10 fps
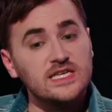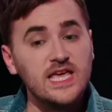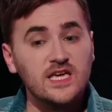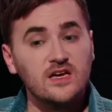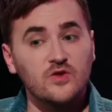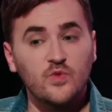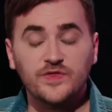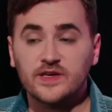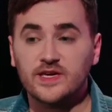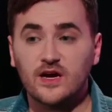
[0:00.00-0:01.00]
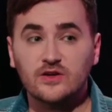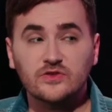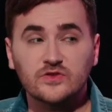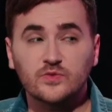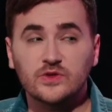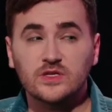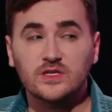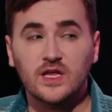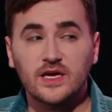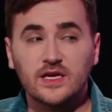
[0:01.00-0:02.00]
take on what the characters would look
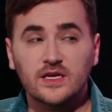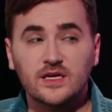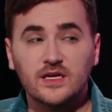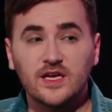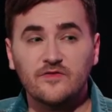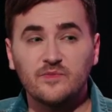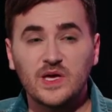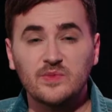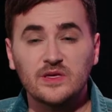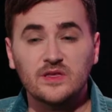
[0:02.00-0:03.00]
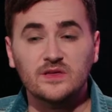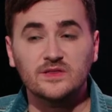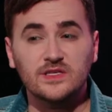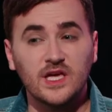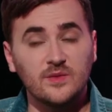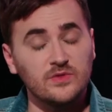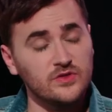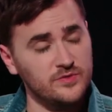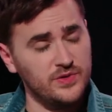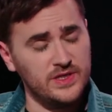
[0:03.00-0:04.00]
like if maybe this game
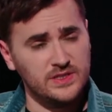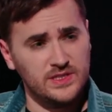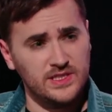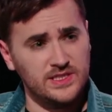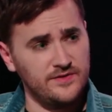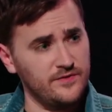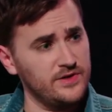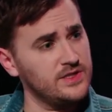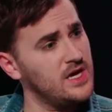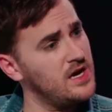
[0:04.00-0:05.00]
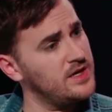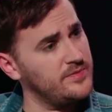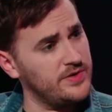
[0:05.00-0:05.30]
took place in a different time